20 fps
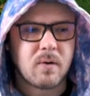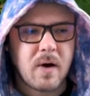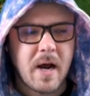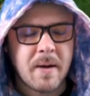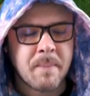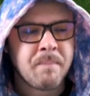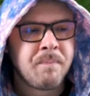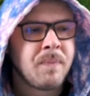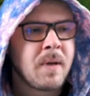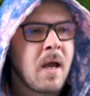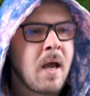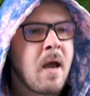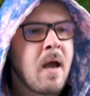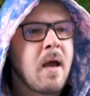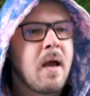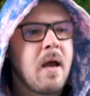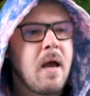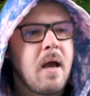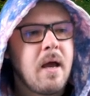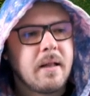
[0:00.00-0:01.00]
right?
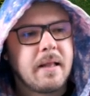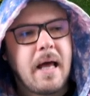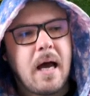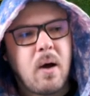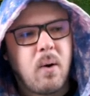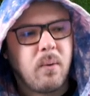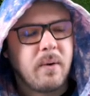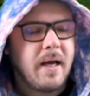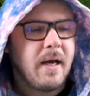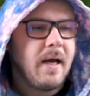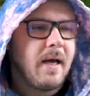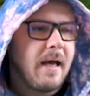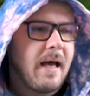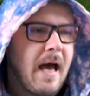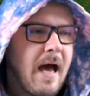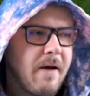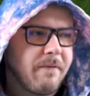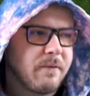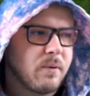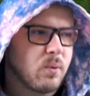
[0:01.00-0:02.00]
Now,
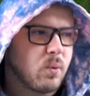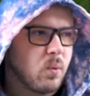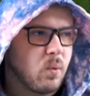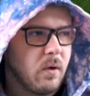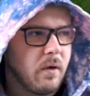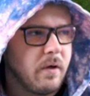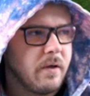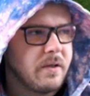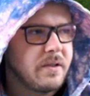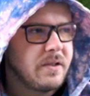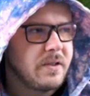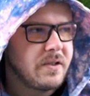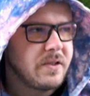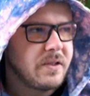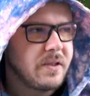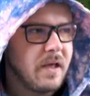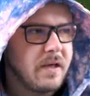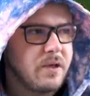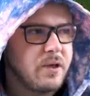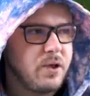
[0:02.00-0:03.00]
afterwards,
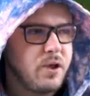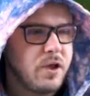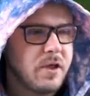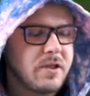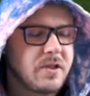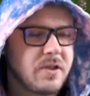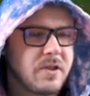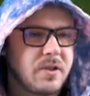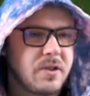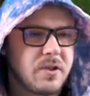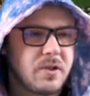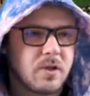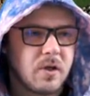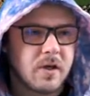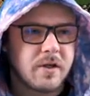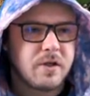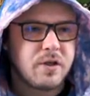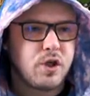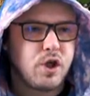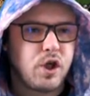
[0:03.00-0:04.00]
just
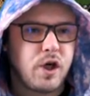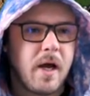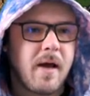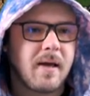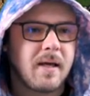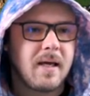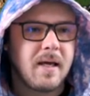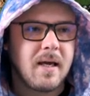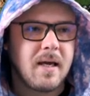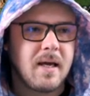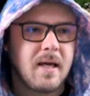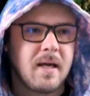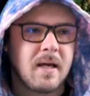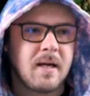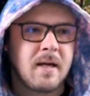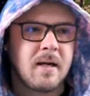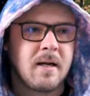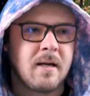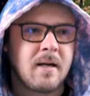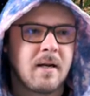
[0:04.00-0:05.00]
start
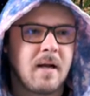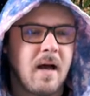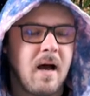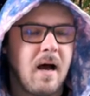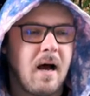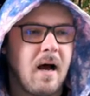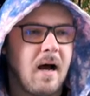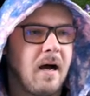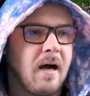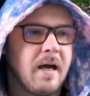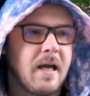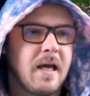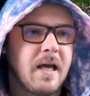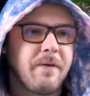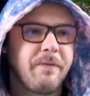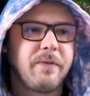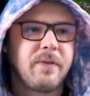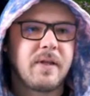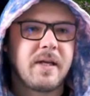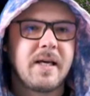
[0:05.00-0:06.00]
checking uh,
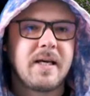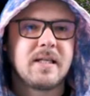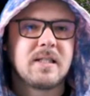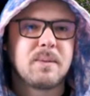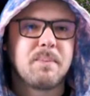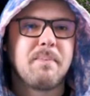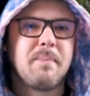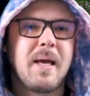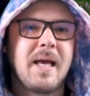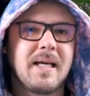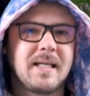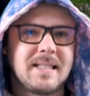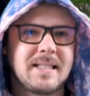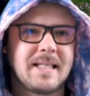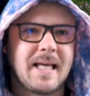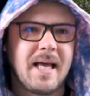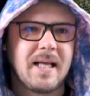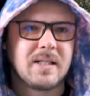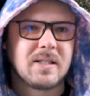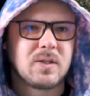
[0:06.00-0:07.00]
if things make
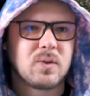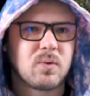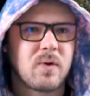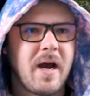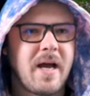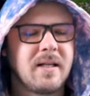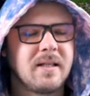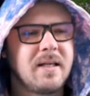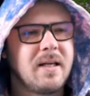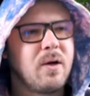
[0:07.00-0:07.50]
sense, right?